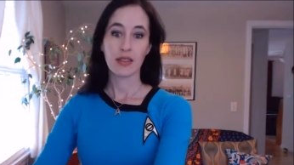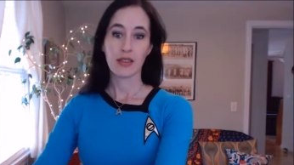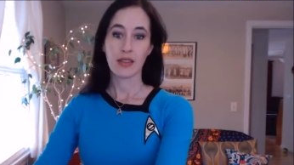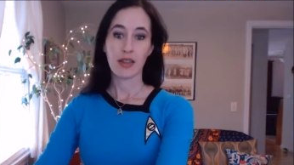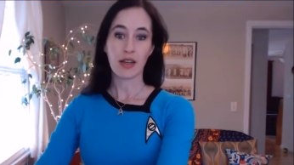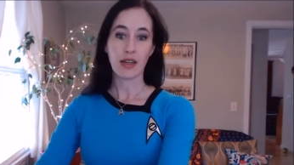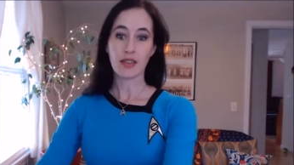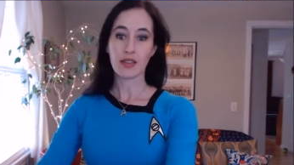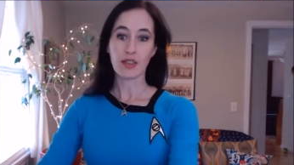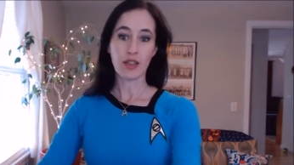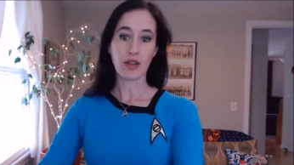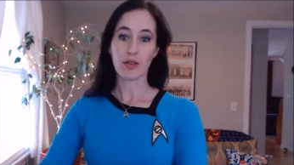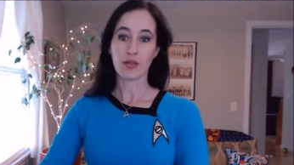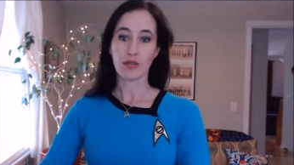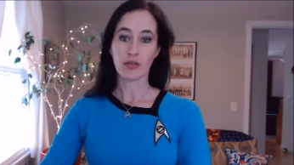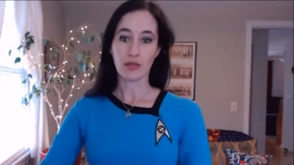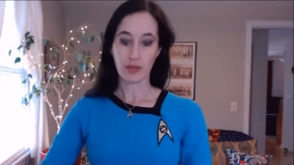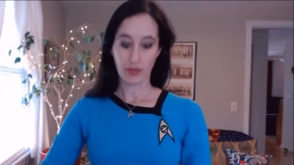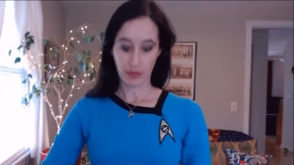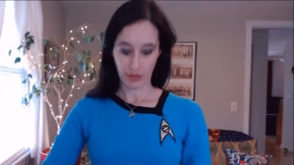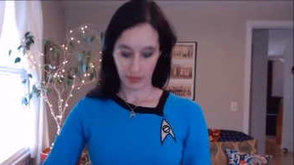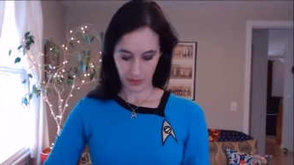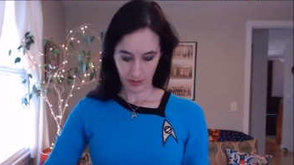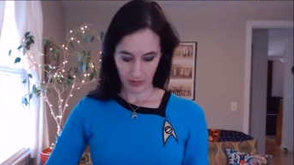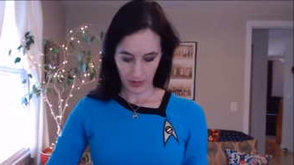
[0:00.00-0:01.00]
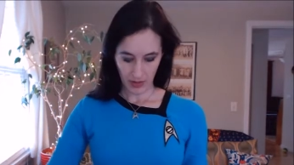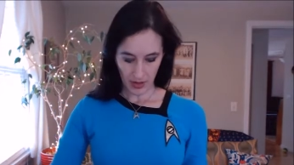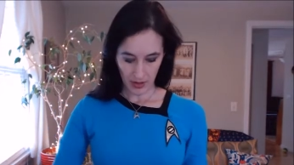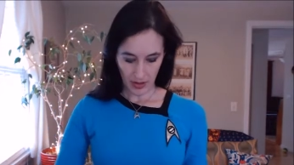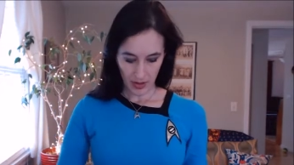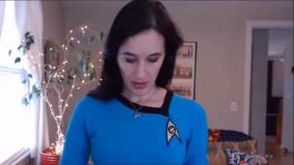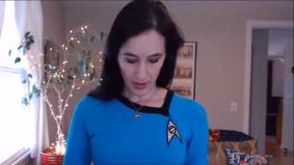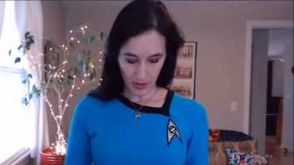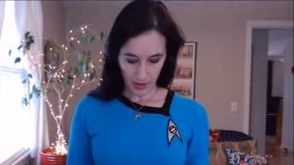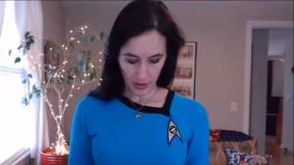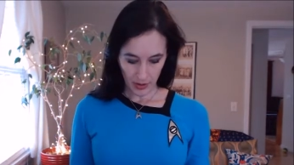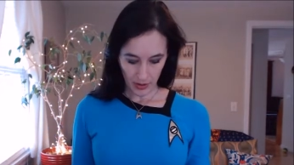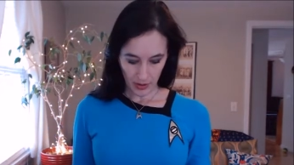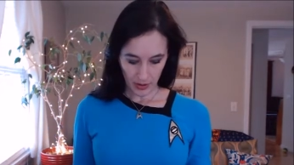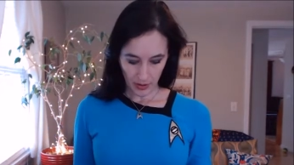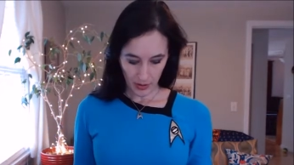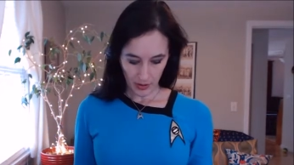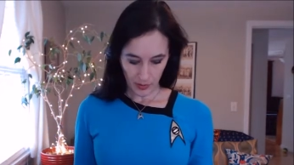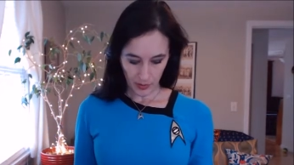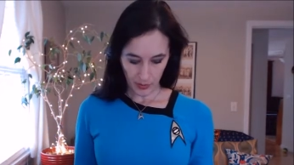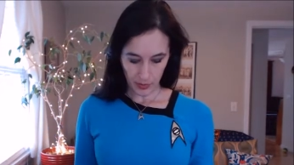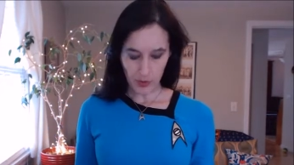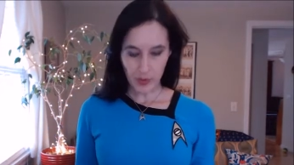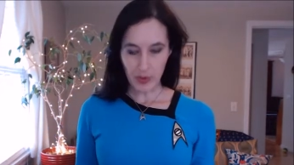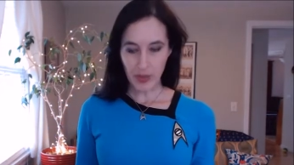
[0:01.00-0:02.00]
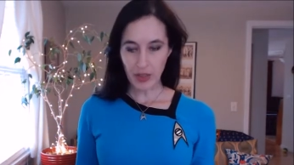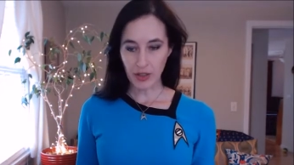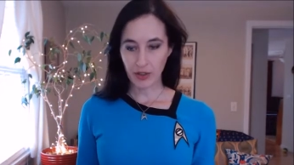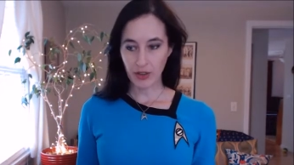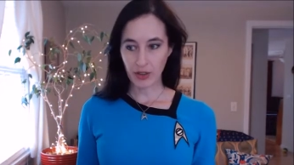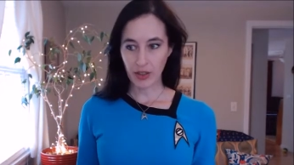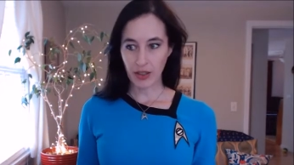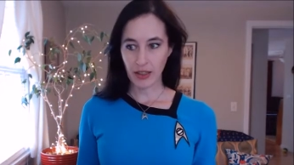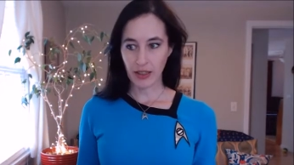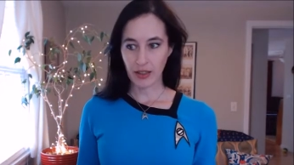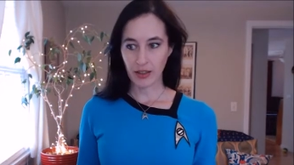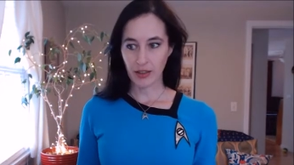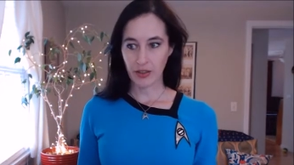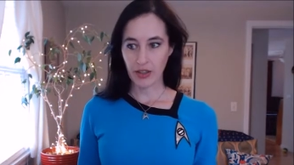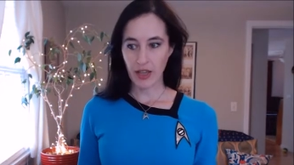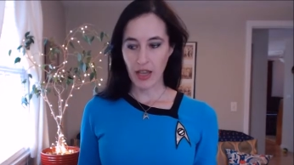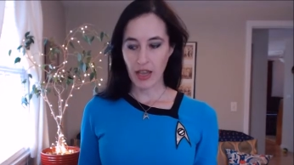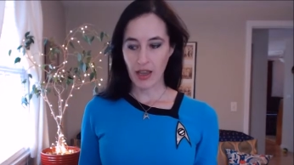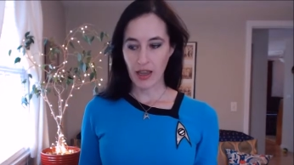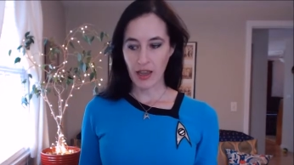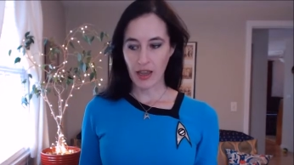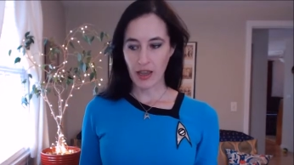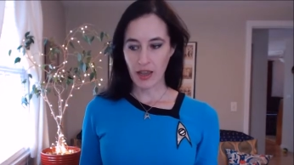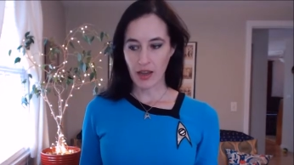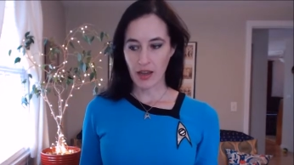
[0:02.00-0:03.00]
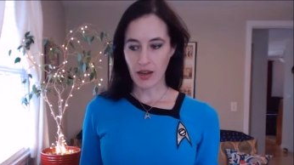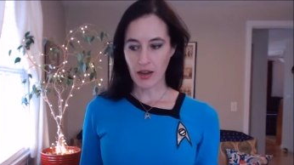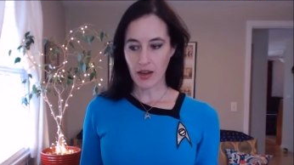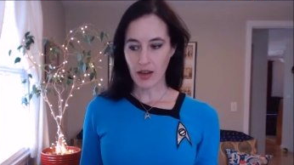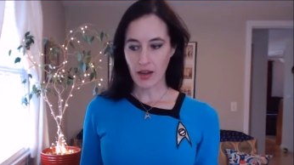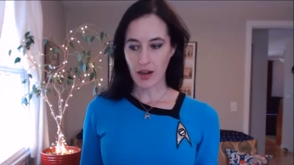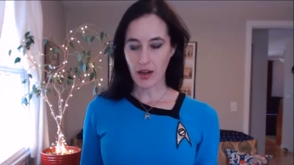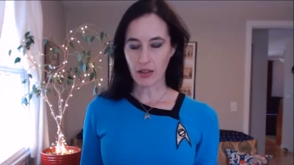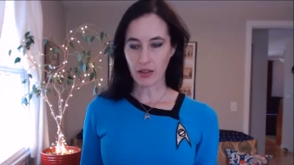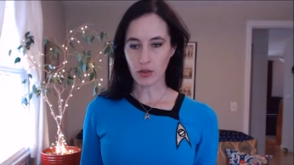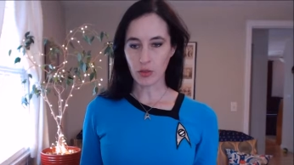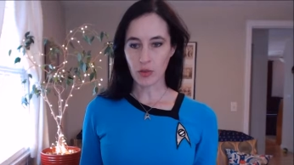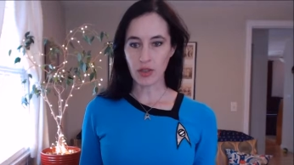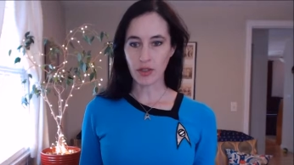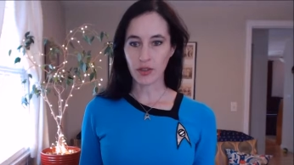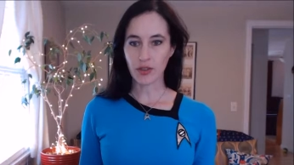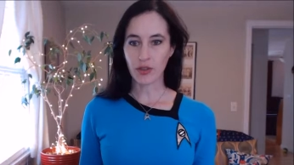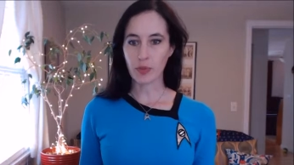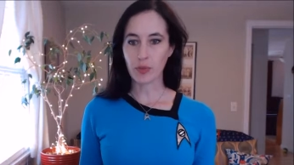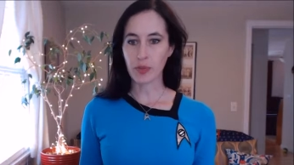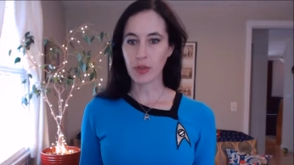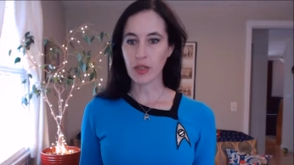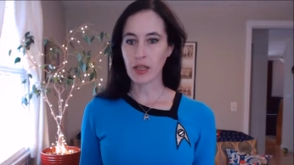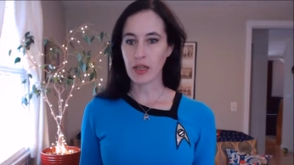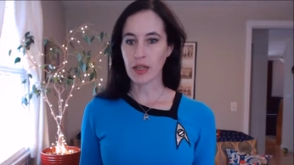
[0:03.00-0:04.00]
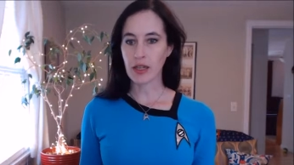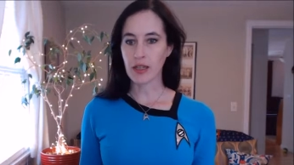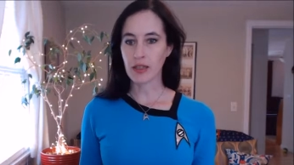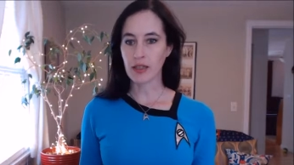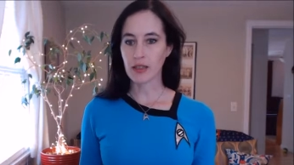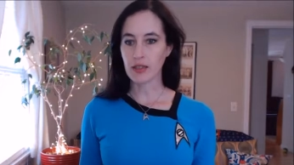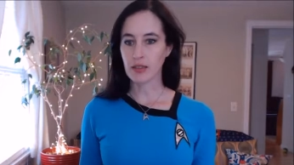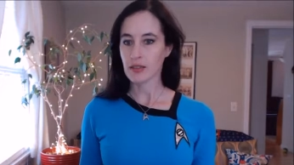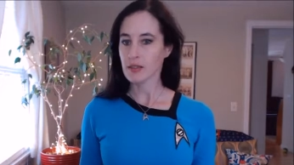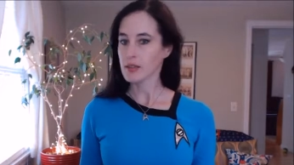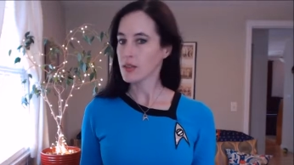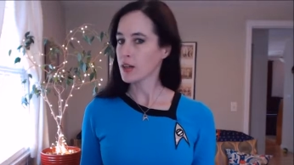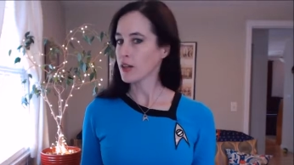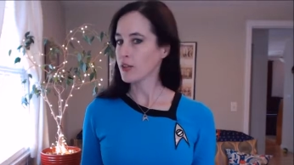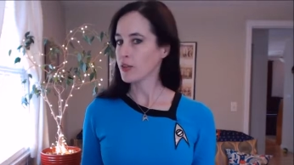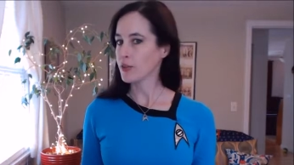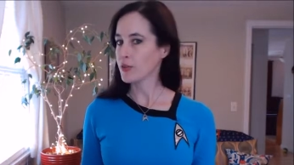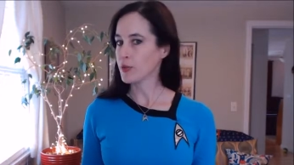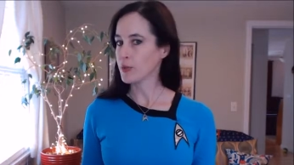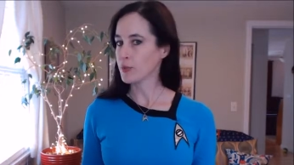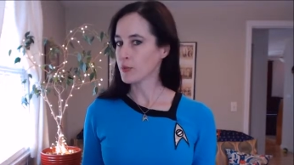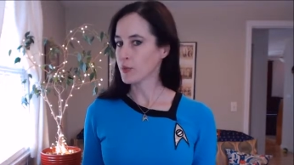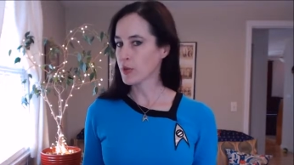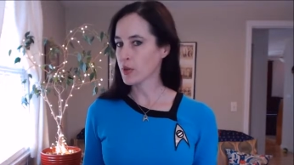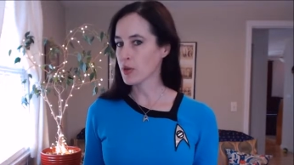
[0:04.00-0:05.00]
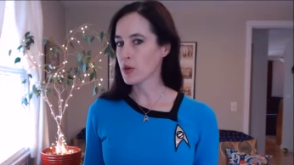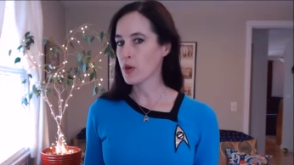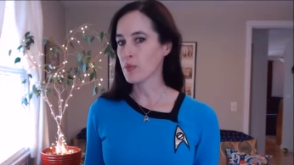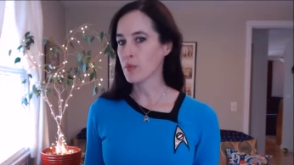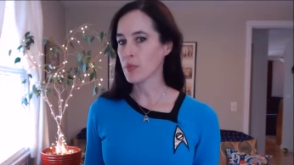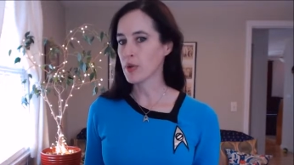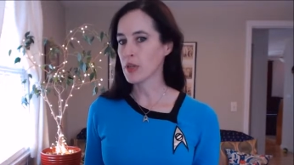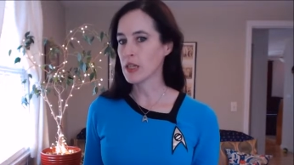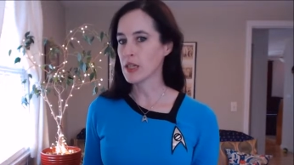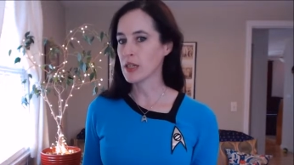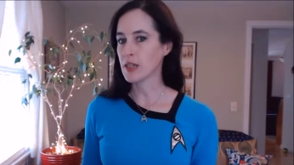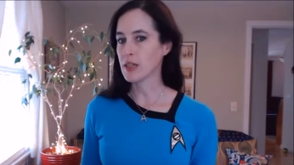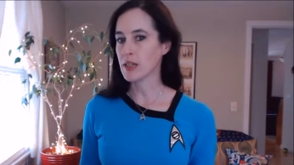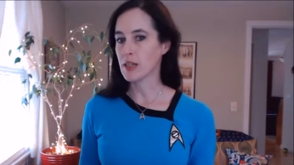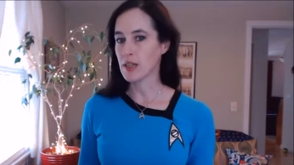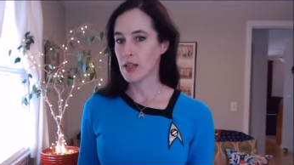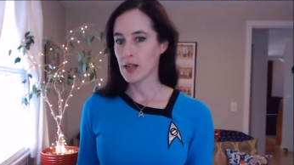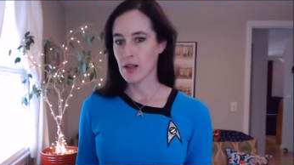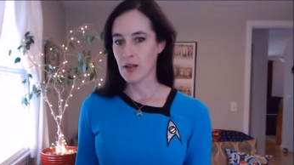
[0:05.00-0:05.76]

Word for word: I don't. Rubie's is a Halloween supply costume company.